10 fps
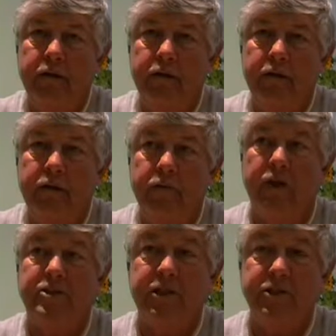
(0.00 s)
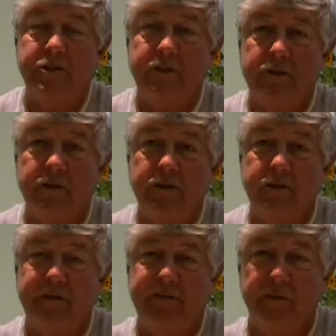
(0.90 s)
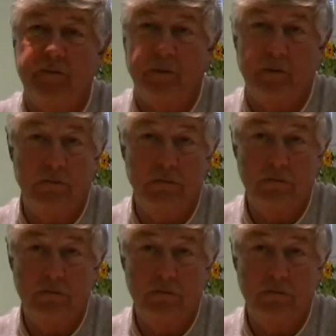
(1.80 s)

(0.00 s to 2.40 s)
My teacher thought I was good at football.